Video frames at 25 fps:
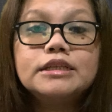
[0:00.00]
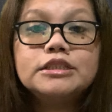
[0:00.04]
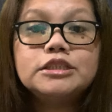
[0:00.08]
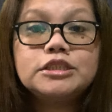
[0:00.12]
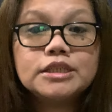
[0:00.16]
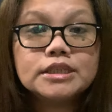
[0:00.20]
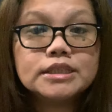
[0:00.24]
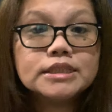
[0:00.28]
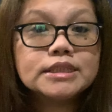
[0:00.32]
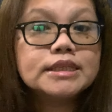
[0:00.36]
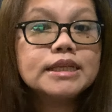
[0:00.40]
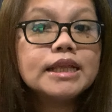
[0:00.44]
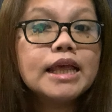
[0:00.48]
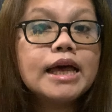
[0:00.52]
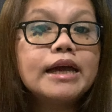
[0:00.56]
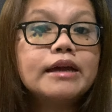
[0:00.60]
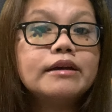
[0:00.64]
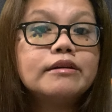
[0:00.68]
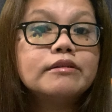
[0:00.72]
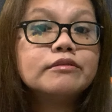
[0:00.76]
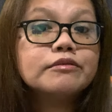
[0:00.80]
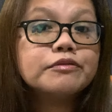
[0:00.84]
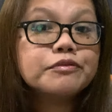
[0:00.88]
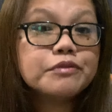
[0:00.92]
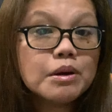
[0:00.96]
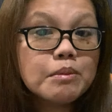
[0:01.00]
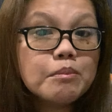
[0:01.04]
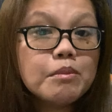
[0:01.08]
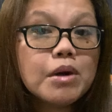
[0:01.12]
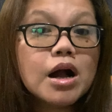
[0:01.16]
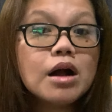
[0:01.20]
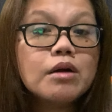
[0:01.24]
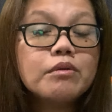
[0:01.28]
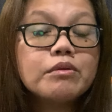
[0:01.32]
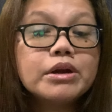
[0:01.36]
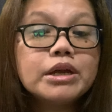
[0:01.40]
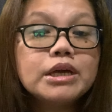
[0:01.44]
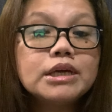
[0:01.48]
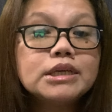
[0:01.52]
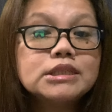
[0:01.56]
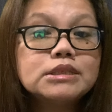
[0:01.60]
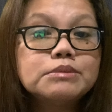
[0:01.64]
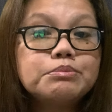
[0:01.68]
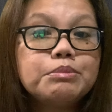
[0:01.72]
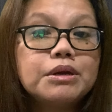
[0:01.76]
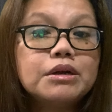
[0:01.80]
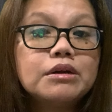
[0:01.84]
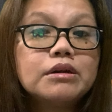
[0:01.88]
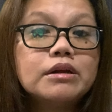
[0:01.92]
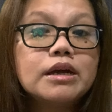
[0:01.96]
Just like from our
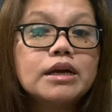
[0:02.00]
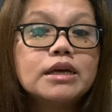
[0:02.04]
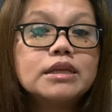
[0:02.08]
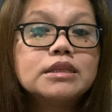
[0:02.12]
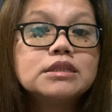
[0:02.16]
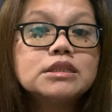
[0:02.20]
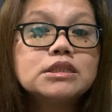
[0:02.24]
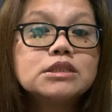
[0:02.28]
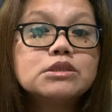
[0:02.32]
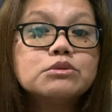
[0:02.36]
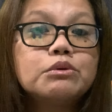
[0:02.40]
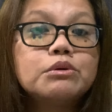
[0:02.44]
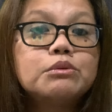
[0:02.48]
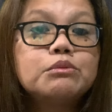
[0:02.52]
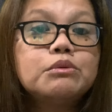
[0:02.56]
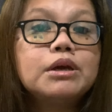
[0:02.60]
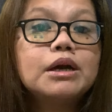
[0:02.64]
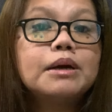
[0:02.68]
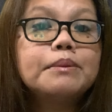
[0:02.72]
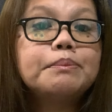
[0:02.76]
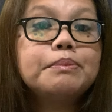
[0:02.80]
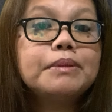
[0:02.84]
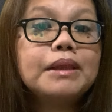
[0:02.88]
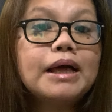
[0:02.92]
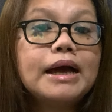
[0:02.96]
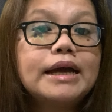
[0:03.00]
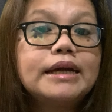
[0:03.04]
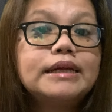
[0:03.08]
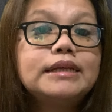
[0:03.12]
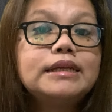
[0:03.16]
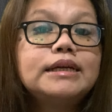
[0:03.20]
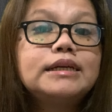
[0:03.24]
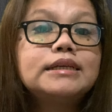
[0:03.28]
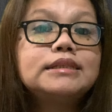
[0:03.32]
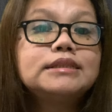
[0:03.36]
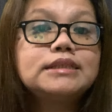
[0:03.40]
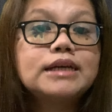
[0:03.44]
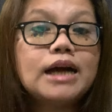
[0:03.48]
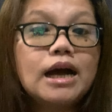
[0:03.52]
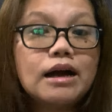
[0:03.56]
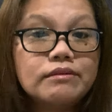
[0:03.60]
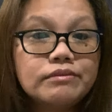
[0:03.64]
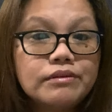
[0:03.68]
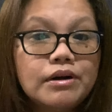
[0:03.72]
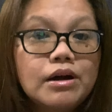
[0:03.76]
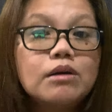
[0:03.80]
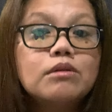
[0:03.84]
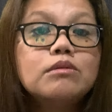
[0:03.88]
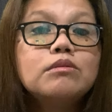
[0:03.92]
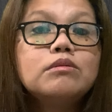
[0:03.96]
experience when we applied in
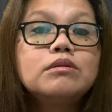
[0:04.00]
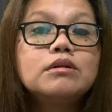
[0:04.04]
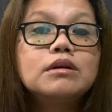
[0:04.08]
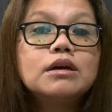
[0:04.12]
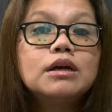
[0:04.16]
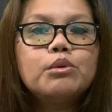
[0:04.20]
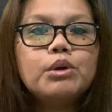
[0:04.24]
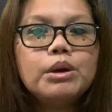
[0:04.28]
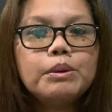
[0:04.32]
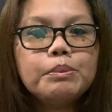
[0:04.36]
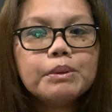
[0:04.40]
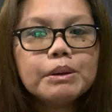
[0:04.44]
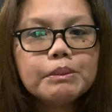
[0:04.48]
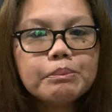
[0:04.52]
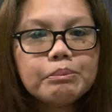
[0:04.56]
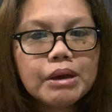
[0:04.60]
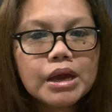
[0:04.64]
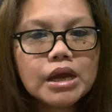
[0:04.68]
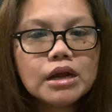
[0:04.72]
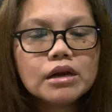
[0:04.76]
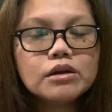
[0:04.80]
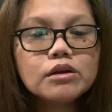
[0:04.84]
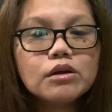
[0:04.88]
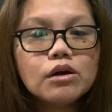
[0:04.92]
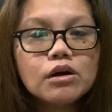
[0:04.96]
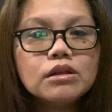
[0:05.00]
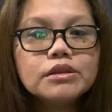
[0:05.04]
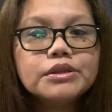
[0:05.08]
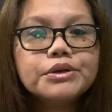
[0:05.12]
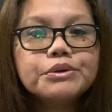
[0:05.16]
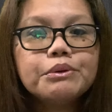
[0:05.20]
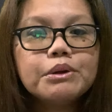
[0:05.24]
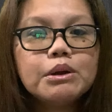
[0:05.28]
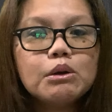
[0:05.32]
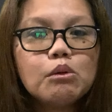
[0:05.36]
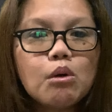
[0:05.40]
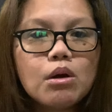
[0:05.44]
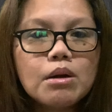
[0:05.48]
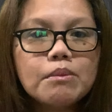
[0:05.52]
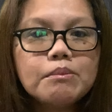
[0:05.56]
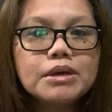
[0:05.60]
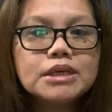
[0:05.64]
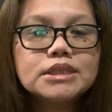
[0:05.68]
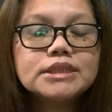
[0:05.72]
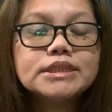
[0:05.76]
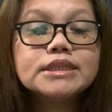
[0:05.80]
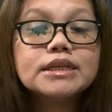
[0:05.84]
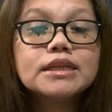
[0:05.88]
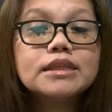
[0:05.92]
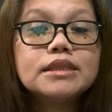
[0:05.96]
Davao, we prepared all the
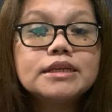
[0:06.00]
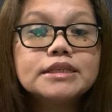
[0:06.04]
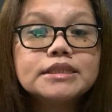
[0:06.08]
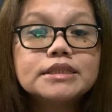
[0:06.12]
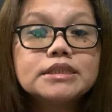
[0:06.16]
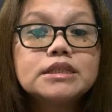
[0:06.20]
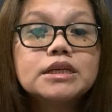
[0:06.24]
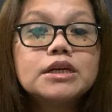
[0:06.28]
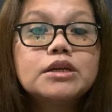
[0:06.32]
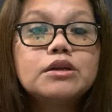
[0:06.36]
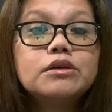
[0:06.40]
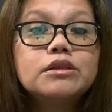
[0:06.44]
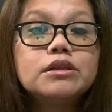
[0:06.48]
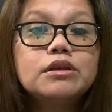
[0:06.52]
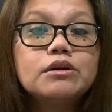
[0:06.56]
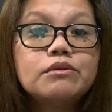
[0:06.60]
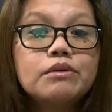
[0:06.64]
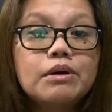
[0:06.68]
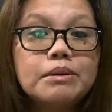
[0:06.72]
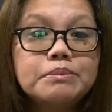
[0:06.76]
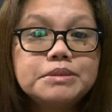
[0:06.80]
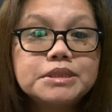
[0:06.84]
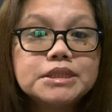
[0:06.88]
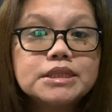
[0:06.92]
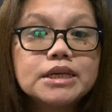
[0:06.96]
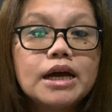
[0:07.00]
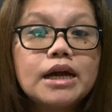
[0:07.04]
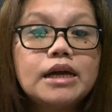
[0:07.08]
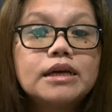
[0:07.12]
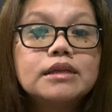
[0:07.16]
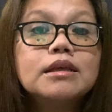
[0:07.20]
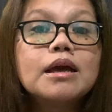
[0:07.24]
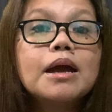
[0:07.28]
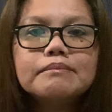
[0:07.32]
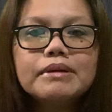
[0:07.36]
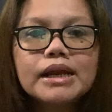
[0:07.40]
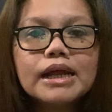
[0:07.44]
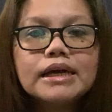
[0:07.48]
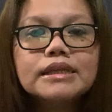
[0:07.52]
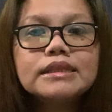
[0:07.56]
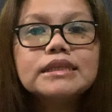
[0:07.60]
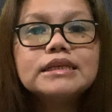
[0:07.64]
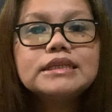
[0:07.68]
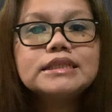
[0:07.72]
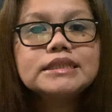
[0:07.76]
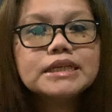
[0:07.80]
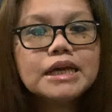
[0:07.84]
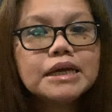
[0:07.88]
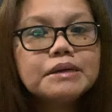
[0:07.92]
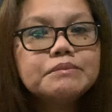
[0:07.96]
requirements listed on the website, but at
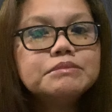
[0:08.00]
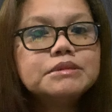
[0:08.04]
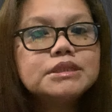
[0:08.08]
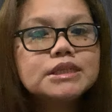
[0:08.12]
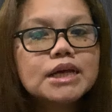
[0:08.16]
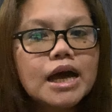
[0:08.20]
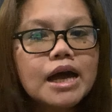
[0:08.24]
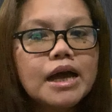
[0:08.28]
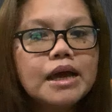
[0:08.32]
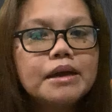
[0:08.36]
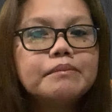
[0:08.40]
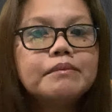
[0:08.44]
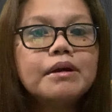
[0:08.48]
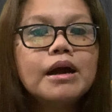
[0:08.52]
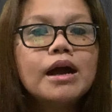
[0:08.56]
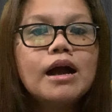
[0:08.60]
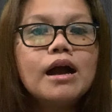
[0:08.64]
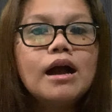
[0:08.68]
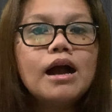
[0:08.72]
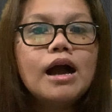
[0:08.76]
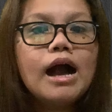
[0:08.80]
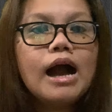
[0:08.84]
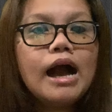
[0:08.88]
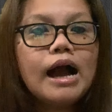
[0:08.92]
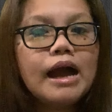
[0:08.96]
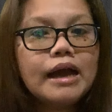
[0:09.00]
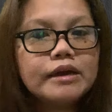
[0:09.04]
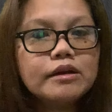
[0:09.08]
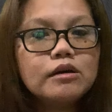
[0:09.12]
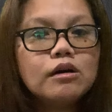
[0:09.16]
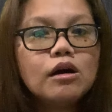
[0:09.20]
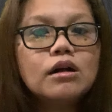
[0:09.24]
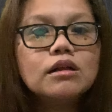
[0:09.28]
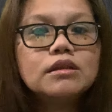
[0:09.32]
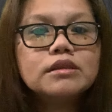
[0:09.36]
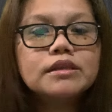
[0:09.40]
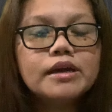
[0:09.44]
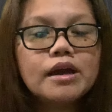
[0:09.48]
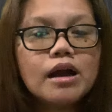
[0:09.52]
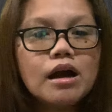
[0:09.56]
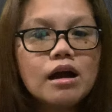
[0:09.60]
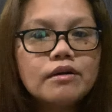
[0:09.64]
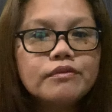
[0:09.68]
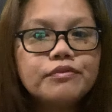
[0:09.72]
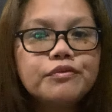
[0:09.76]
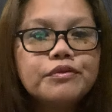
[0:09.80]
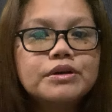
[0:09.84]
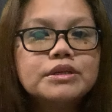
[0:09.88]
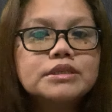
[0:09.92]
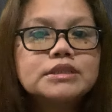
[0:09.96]
the same time, I called the
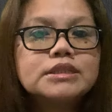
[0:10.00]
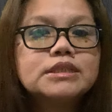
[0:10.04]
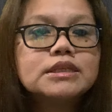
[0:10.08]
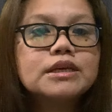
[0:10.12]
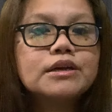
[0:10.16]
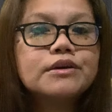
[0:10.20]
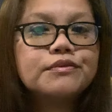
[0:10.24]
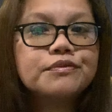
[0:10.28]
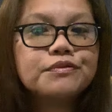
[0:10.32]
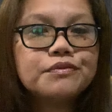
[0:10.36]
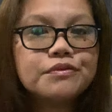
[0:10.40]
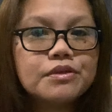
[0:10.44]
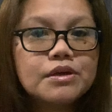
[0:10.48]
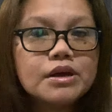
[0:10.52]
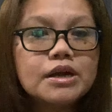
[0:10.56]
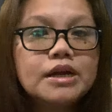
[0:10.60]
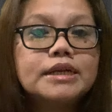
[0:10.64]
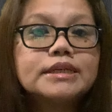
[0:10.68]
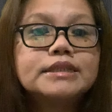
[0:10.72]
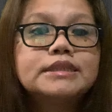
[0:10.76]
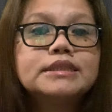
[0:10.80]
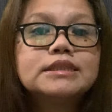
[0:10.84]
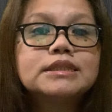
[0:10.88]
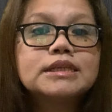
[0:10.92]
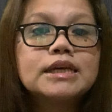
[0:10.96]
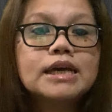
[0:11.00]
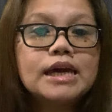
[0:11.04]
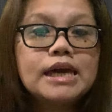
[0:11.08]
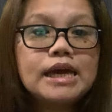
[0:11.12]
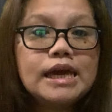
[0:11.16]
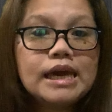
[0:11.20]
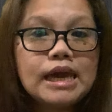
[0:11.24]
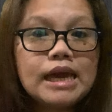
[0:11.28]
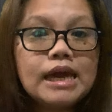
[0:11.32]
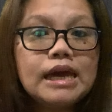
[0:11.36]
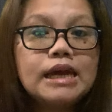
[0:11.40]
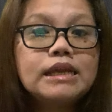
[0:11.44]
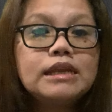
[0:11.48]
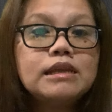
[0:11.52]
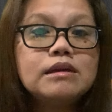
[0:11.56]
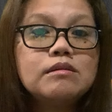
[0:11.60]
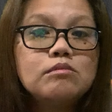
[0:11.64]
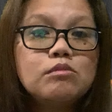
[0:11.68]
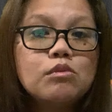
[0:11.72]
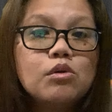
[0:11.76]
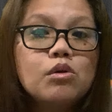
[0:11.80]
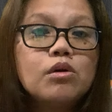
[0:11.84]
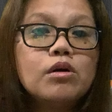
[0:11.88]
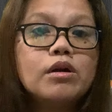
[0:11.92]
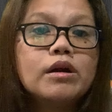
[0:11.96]
office if there's any
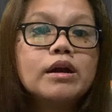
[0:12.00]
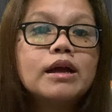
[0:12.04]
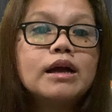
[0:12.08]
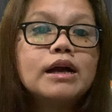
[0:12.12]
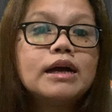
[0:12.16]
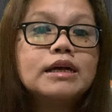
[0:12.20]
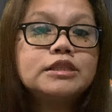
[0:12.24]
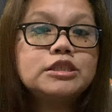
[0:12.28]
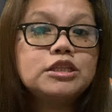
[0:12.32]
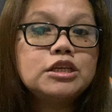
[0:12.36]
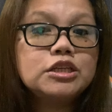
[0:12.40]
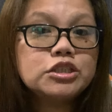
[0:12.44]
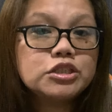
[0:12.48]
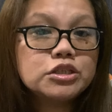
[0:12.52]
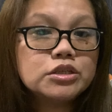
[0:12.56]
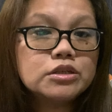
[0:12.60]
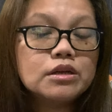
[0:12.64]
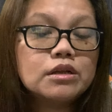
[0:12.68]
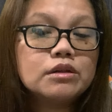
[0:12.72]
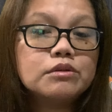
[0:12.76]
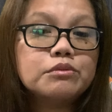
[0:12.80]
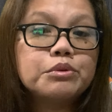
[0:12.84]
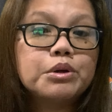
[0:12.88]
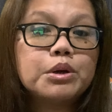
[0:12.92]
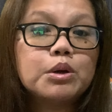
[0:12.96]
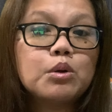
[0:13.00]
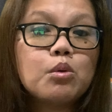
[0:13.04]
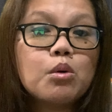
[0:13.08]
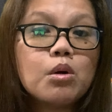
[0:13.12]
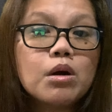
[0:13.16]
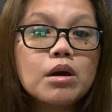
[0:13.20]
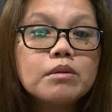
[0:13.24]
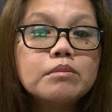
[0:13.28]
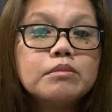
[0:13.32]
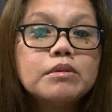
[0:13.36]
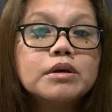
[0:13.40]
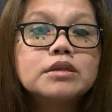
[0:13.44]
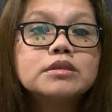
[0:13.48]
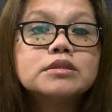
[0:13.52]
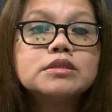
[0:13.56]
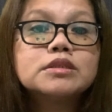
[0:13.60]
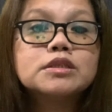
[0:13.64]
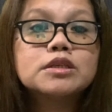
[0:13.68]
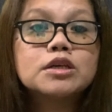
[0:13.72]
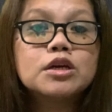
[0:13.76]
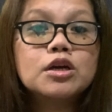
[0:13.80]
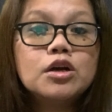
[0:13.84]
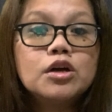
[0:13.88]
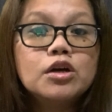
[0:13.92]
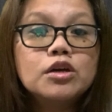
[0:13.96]
more additional
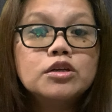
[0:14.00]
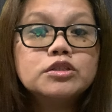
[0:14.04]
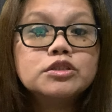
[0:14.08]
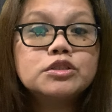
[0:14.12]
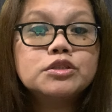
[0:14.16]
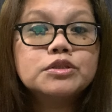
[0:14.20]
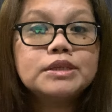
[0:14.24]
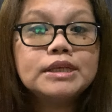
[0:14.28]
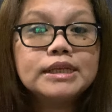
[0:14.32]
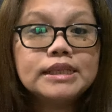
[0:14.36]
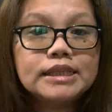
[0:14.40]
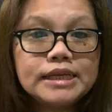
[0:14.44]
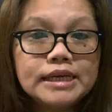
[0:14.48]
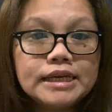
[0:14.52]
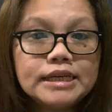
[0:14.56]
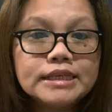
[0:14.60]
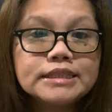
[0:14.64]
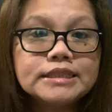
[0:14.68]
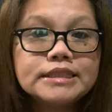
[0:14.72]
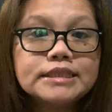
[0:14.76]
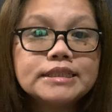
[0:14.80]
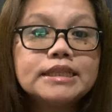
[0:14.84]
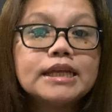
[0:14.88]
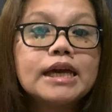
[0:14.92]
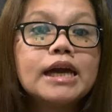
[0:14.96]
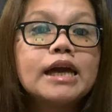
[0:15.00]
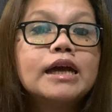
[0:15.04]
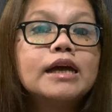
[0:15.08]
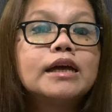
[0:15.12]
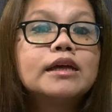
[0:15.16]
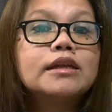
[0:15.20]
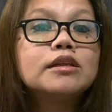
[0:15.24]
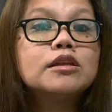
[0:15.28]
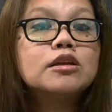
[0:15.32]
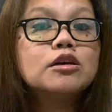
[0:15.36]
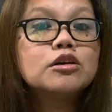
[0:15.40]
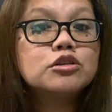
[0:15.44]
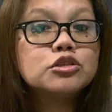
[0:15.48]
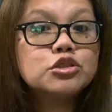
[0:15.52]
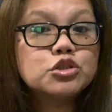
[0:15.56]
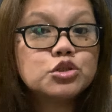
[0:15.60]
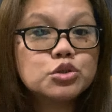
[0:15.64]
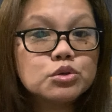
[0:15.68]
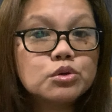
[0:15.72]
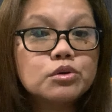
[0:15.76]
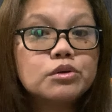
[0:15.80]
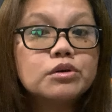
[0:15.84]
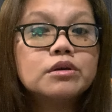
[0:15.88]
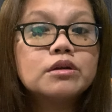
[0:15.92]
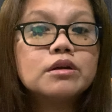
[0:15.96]
requirements to the list, and
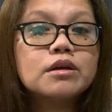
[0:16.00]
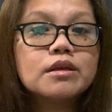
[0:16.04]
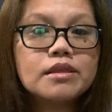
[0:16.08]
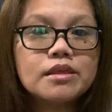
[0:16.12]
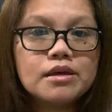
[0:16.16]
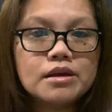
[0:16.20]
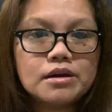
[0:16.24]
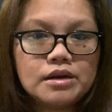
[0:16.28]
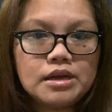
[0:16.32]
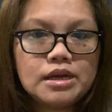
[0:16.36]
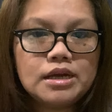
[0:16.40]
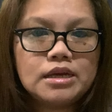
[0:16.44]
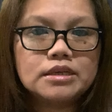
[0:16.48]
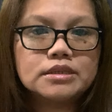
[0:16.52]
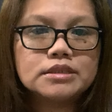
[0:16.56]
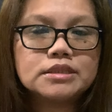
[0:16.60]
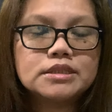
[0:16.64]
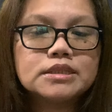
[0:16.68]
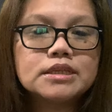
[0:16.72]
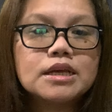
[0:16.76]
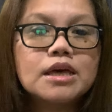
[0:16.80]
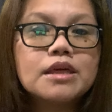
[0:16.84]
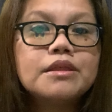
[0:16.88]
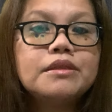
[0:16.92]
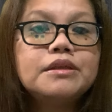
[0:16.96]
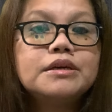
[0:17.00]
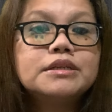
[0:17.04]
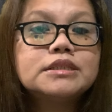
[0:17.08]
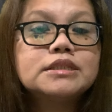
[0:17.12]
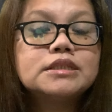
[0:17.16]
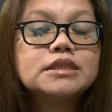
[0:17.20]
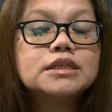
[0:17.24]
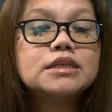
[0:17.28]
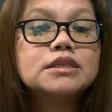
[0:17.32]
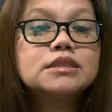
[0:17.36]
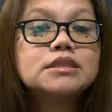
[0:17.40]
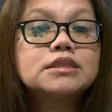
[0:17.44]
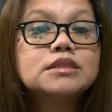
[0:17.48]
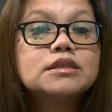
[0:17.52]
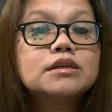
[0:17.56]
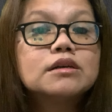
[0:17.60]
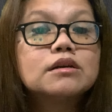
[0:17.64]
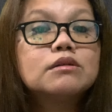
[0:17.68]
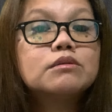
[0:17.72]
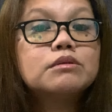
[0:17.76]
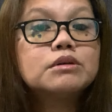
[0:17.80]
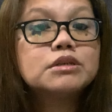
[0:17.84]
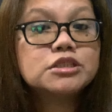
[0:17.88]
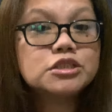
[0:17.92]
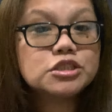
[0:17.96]
sure there is. This is the
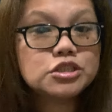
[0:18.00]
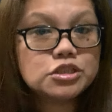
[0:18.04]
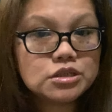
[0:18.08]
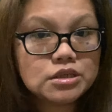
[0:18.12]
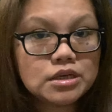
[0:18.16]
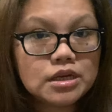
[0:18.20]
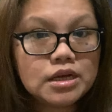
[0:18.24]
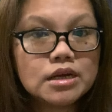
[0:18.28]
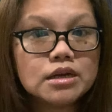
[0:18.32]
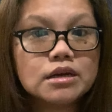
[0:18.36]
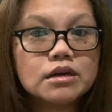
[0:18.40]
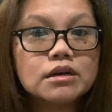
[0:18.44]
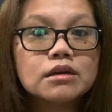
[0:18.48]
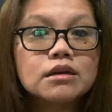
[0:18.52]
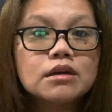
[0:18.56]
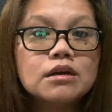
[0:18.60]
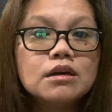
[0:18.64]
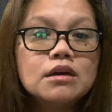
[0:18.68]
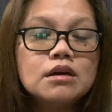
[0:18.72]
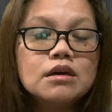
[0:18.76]
questionnaire